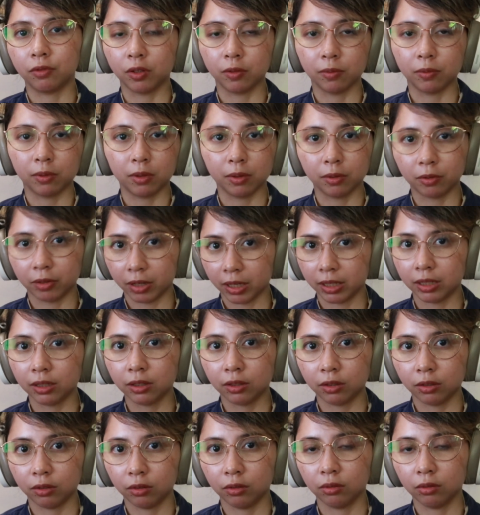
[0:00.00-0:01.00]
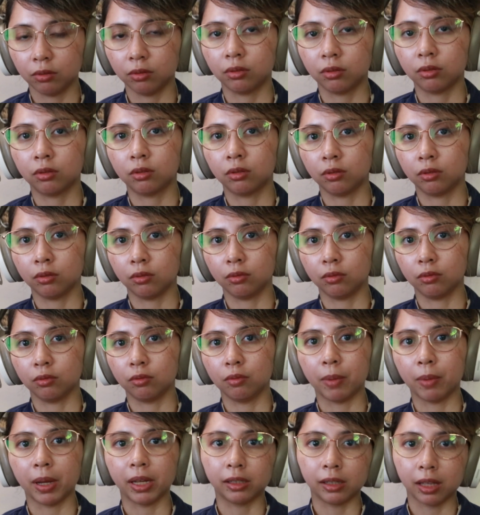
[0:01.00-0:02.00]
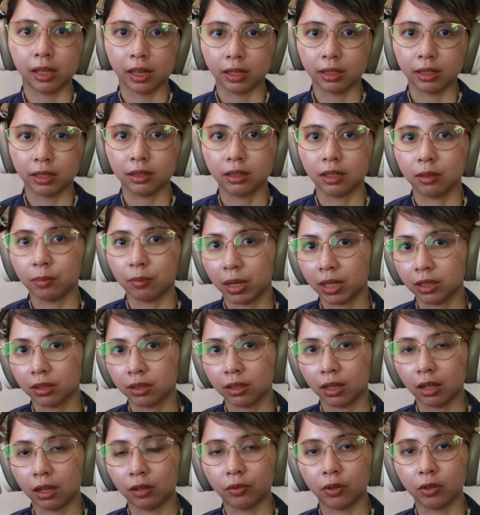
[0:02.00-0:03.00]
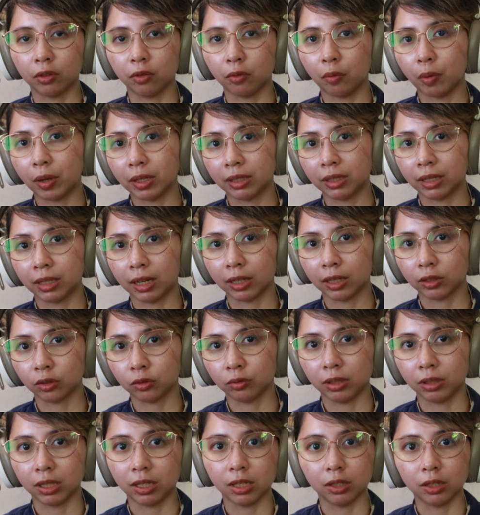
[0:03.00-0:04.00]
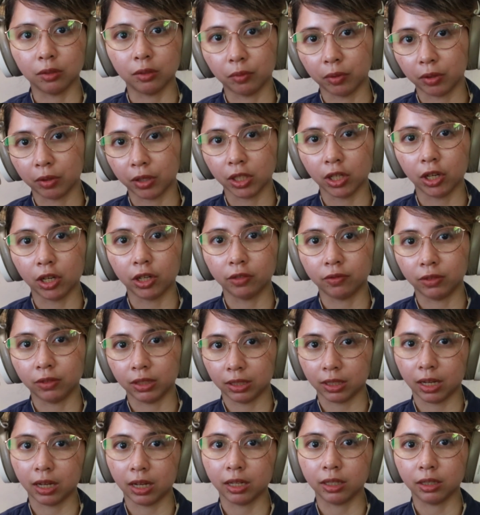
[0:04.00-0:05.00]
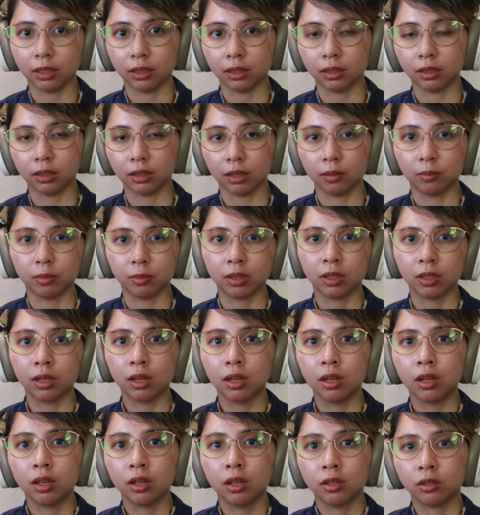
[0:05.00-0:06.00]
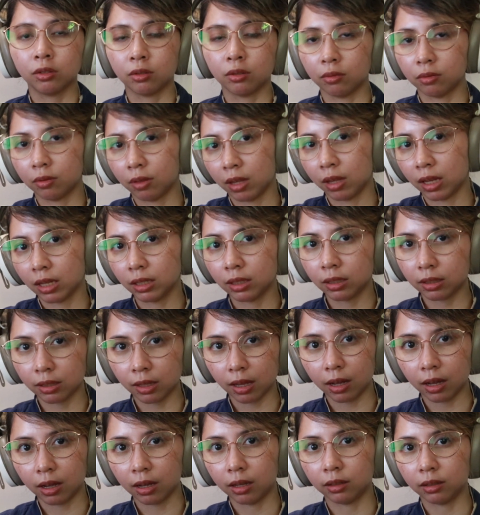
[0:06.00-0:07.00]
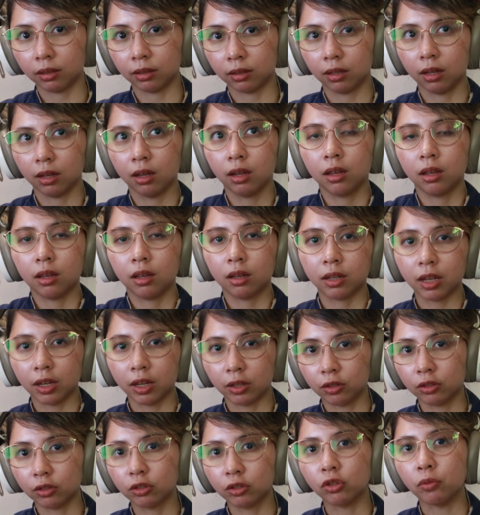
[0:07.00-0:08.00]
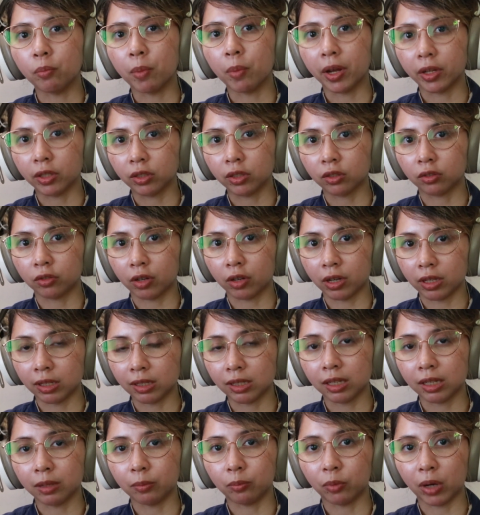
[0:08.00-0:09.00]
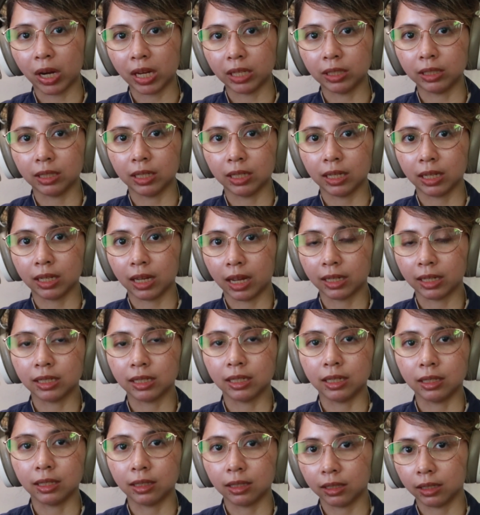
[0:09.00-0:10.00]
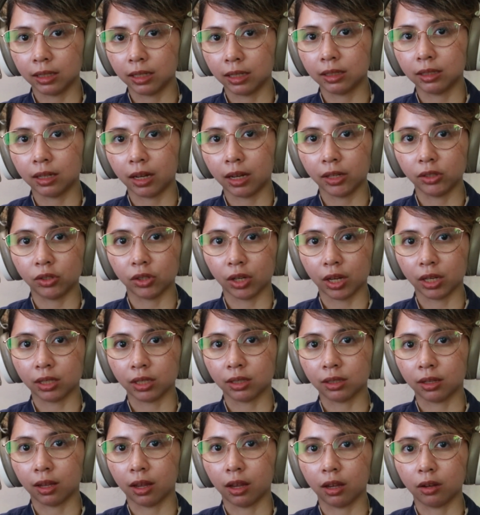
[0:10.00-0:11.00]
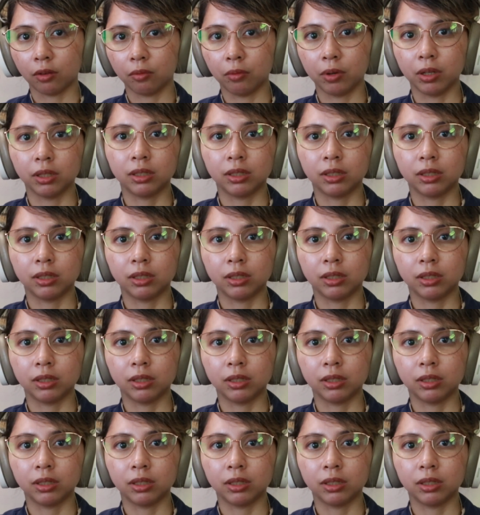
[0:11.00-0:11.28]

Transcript: the greatest use to my clients and myself are the ones that actually deal with a lot of design systems. So things that cater to my strengths in branding, I can easily digest like what's